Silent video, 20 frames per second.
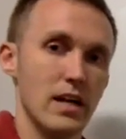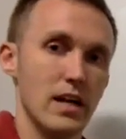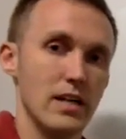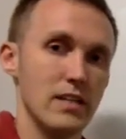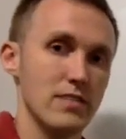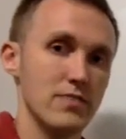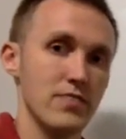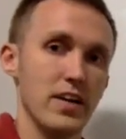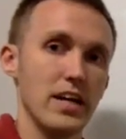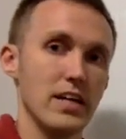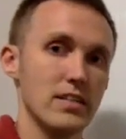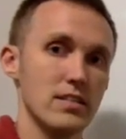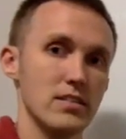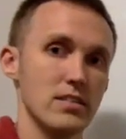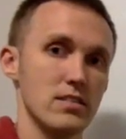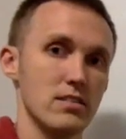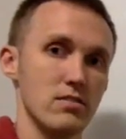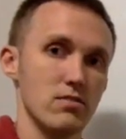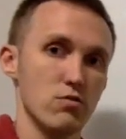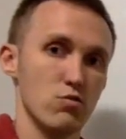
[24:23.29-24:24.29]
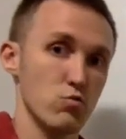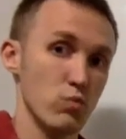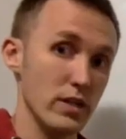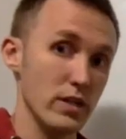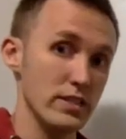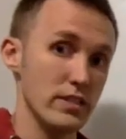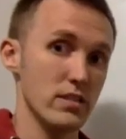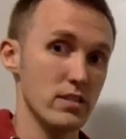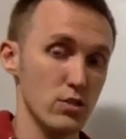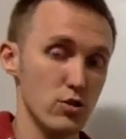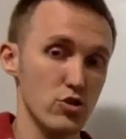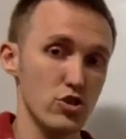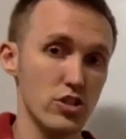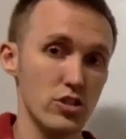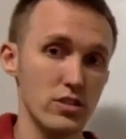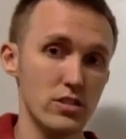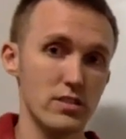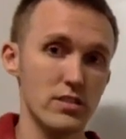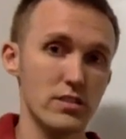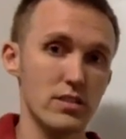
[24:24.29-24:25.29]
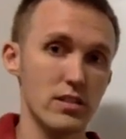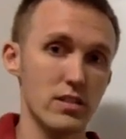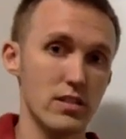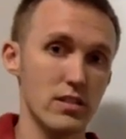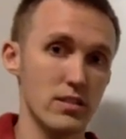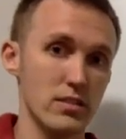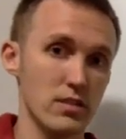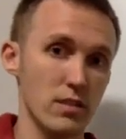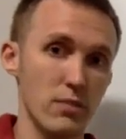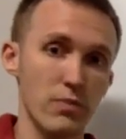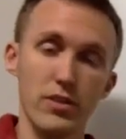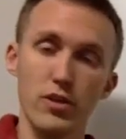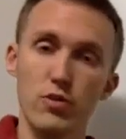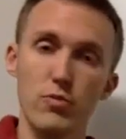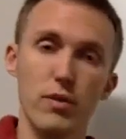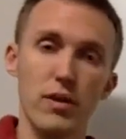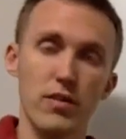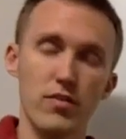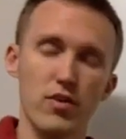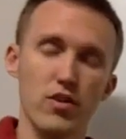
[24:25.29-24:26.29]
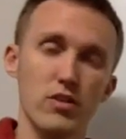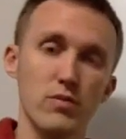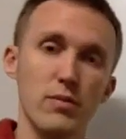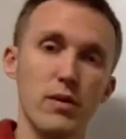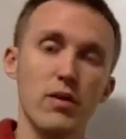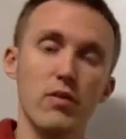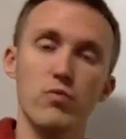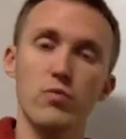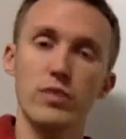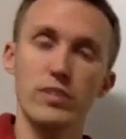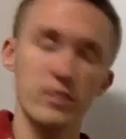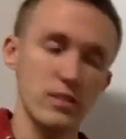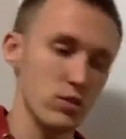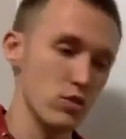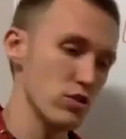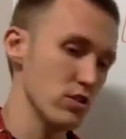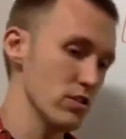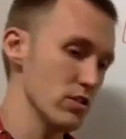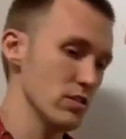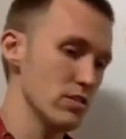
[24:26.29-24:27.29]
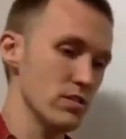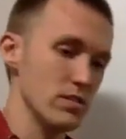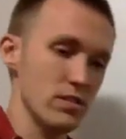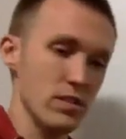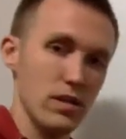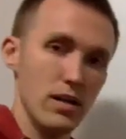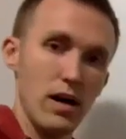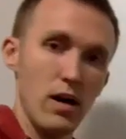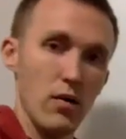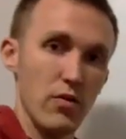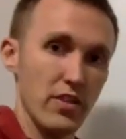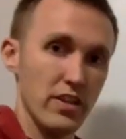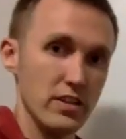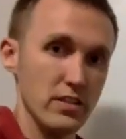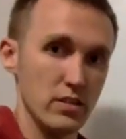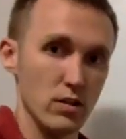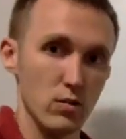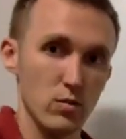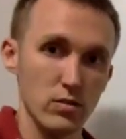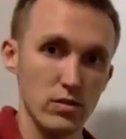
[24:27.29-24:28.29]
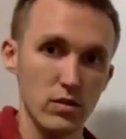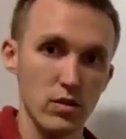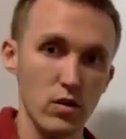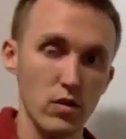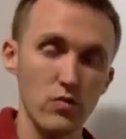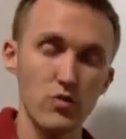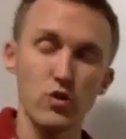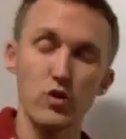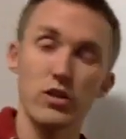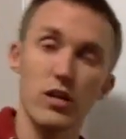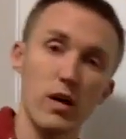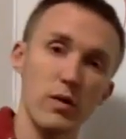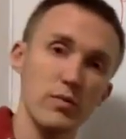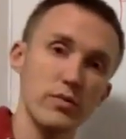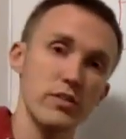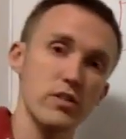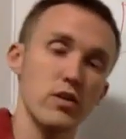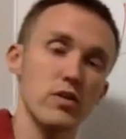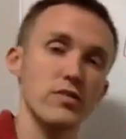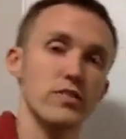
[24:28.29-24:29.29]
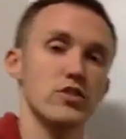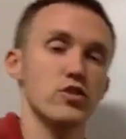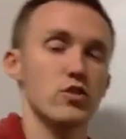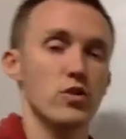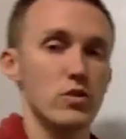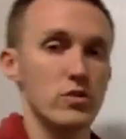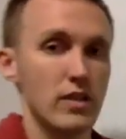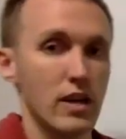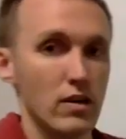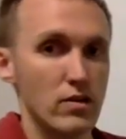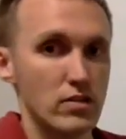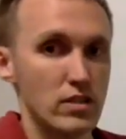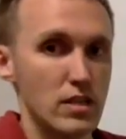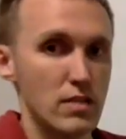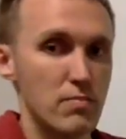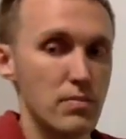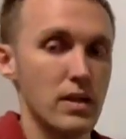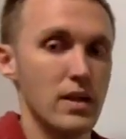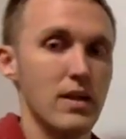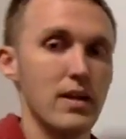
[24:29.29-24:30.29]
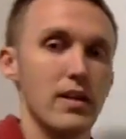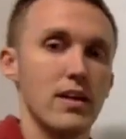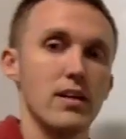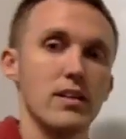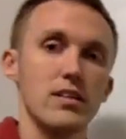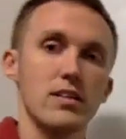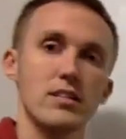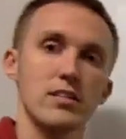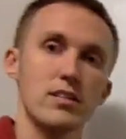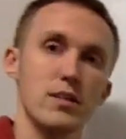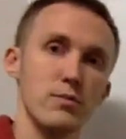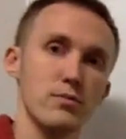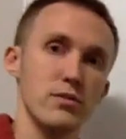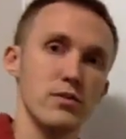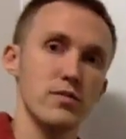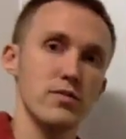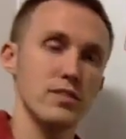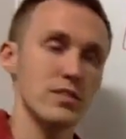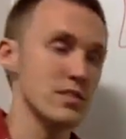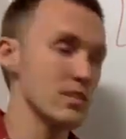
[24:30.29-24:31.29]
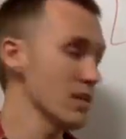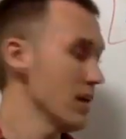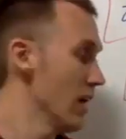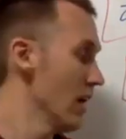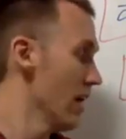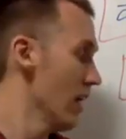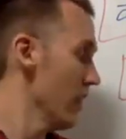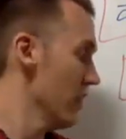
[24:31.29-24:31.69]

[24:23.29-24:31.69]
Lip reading: And in fact, resolution is something you may have heard about. Resolutions, how things are resolved or not resolved as you go down deep into the subsurface.